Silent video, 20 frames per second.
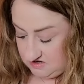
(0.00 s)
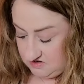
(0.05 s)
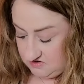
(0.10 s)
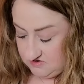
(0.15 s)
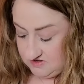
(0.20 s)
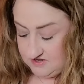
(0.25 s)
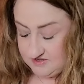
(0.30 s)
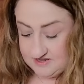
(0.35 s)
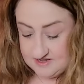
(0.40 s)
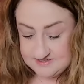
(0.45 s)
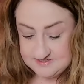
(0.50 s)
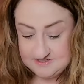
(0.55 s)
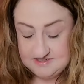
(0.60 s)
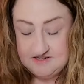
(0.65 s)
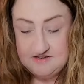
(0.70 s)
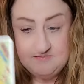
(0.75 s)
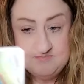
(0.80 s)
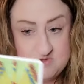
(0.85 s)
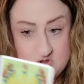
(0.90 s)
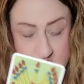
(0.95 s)
Okay, yeah,
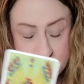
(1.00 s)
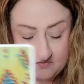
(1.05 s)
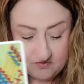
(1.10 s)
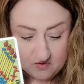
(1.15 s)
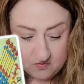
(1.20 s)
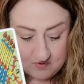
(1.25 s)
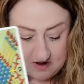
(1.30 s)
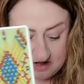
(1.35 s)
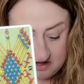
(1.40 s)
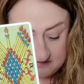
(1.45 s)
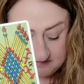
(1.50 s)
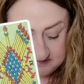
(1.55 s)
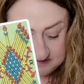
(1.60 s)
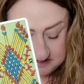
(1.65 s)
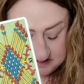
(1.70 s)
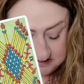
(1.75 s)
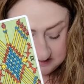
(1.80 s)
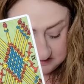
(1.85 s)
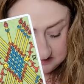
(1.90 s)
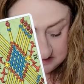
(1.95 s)
see,
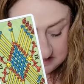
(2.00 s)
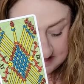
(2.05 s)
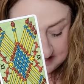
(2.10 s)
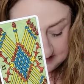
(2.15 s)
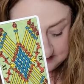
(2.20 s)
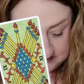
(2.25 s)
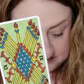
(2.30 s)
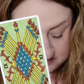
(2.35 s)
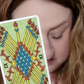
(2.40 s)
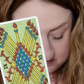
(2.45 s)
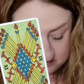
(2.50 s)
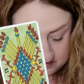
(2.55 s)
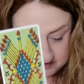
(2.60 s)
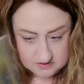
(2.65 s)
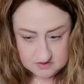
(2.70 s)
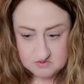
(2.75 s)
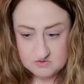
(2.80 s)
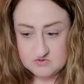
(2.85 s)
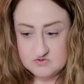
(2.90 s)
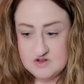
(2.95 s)
overwhelmed. Nine
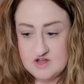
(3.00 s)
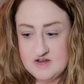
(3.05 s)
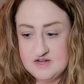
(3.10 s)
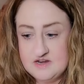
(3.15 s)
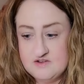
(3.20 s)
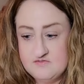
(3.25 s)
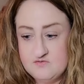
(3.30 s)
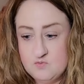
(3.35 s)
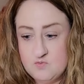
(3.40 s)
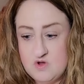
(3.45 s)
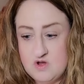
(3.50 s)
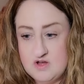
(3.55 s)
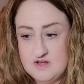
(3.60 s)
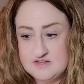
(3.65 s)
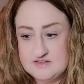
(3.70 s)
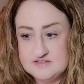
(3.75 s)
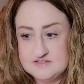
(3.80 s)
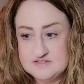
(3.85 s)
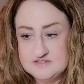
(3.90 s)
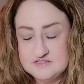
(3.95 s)
of
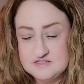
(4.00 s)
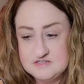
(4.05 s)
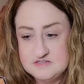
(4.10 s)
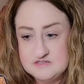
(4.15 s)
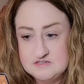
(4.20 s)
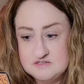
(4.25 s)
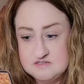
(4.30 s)
Wands.